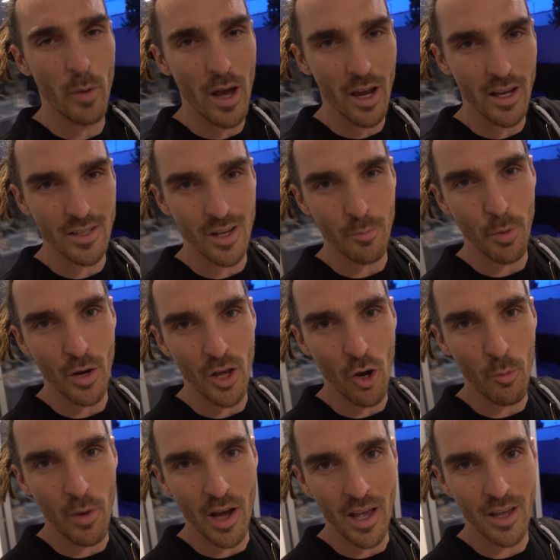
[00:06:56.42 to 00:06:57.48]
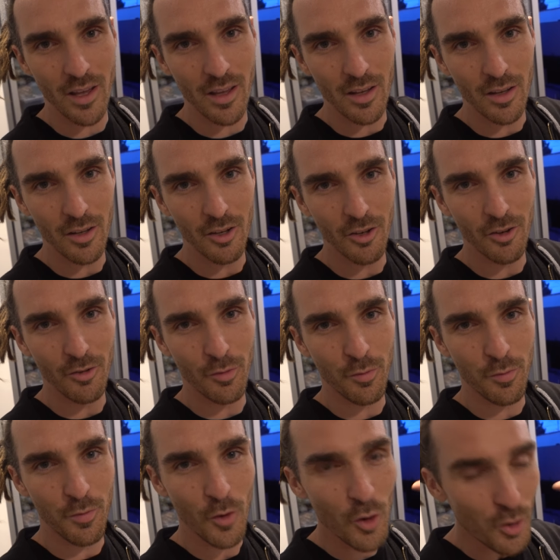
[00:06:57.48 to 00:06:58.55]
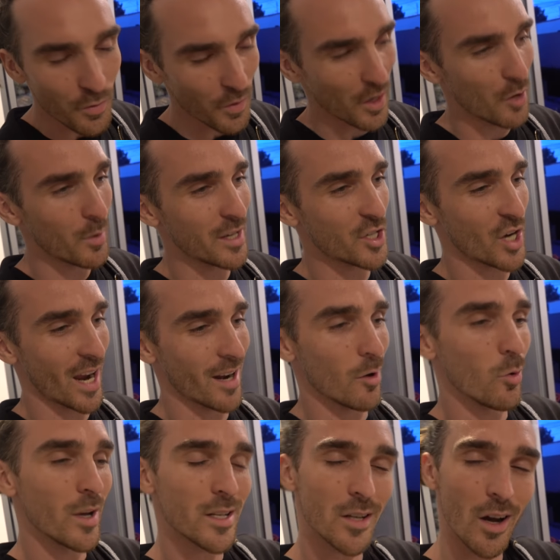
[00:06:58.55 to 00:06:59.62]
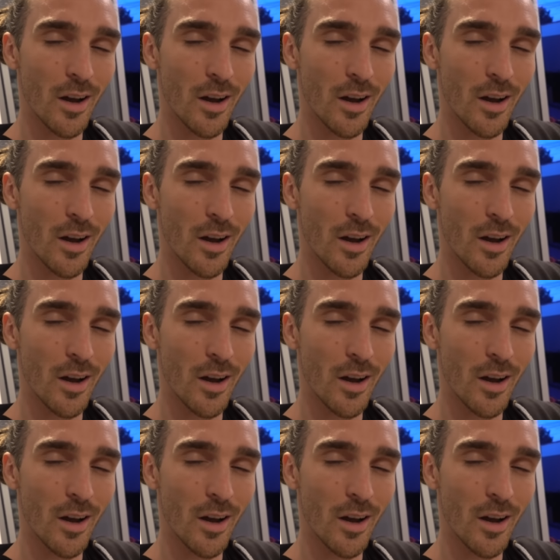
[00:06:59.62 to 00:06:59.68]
Burgers, I put it on my Food for Louis channel, which